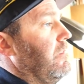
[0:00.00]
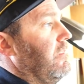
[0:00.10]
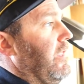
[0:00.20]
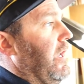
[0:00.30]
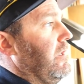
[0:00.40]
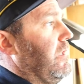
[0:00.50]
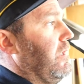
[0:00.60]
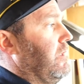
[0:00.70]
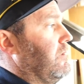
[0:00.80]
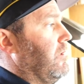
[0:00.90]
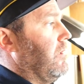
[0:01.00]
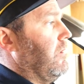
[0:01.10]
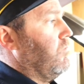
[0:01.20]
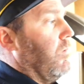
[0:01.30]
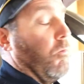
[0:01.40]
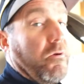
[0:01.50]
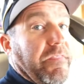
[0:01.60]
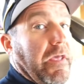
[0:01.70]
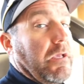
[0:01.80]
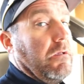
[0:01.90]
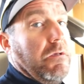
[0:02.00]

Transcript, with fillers: That and uh, one more thing.